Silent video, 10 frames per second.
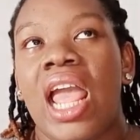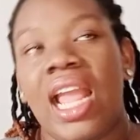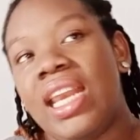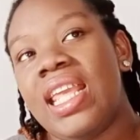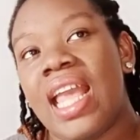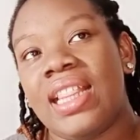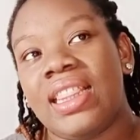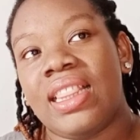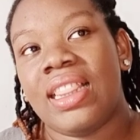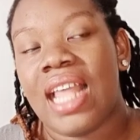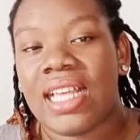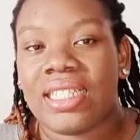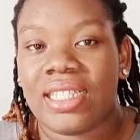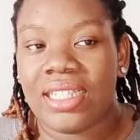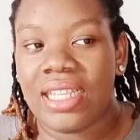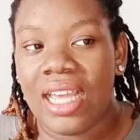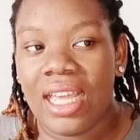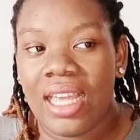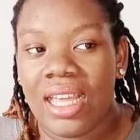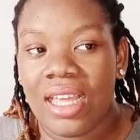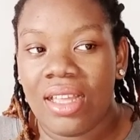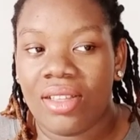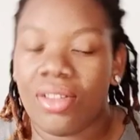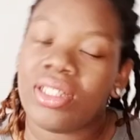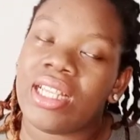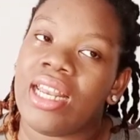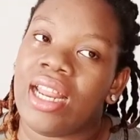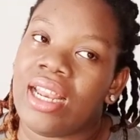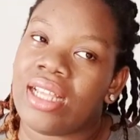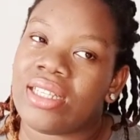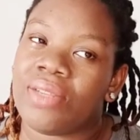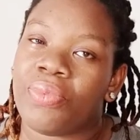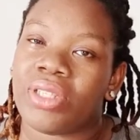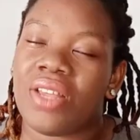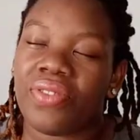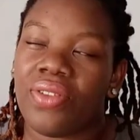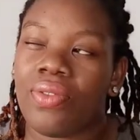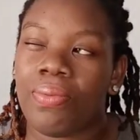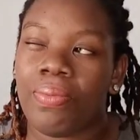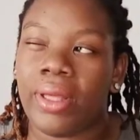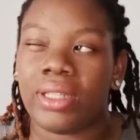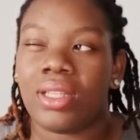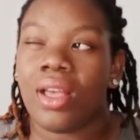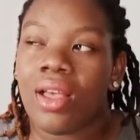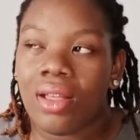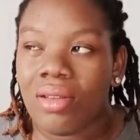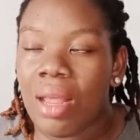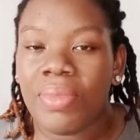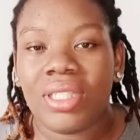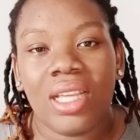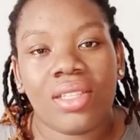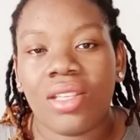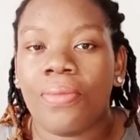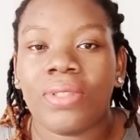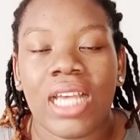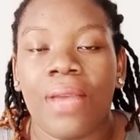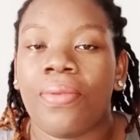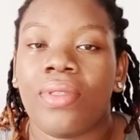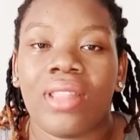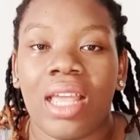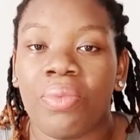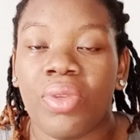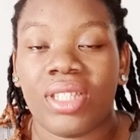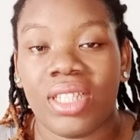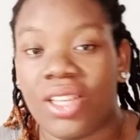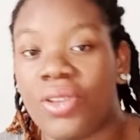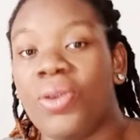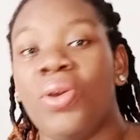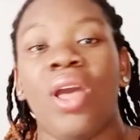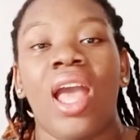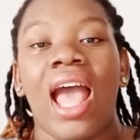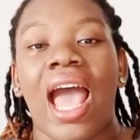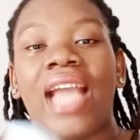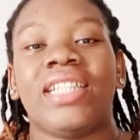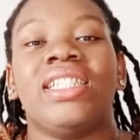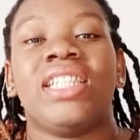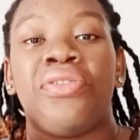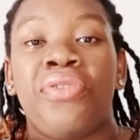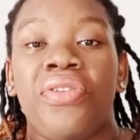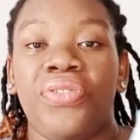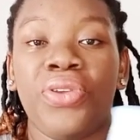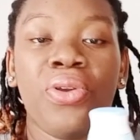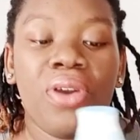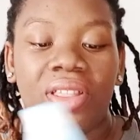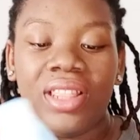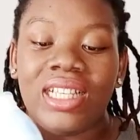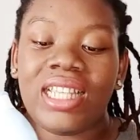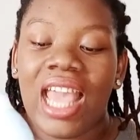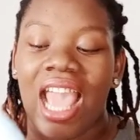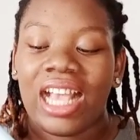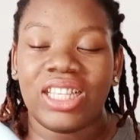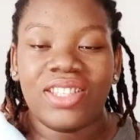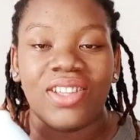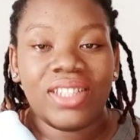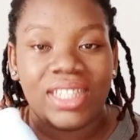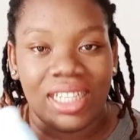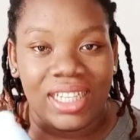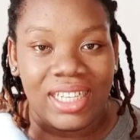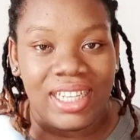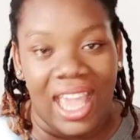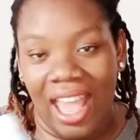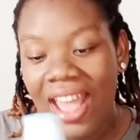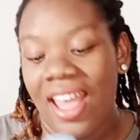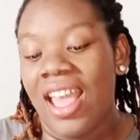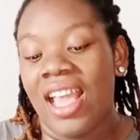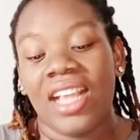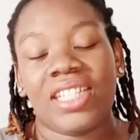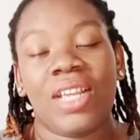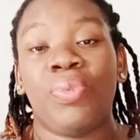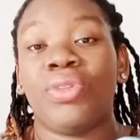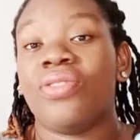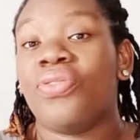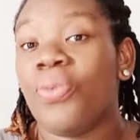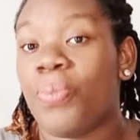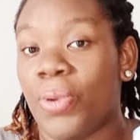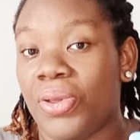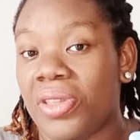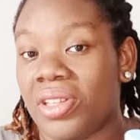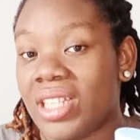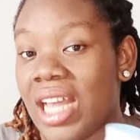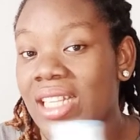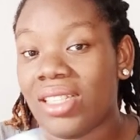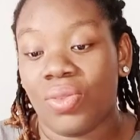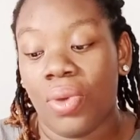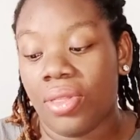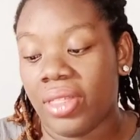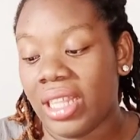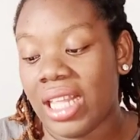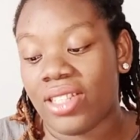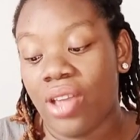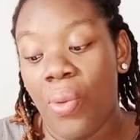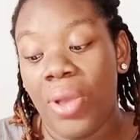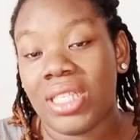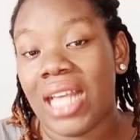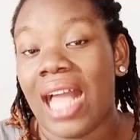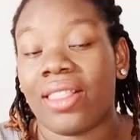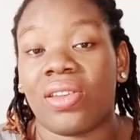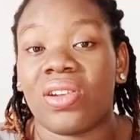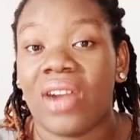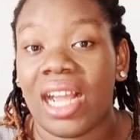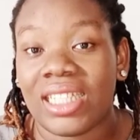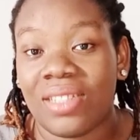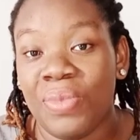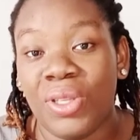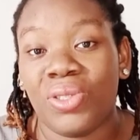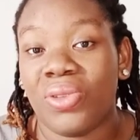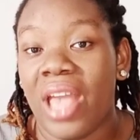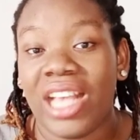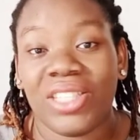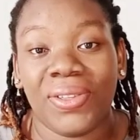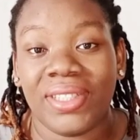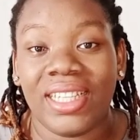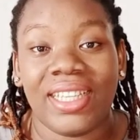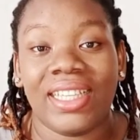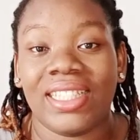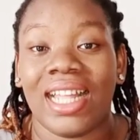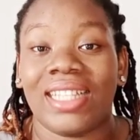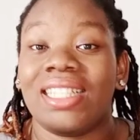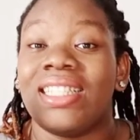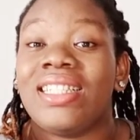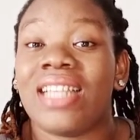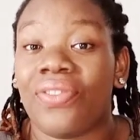earlier last year, not earlier last year, because I've given birth. Let me say sometime 9 months ago, I did a review on this Exotic. Yeah, it's a beautiful product, and one thing that always attracts me to Exotic is that it is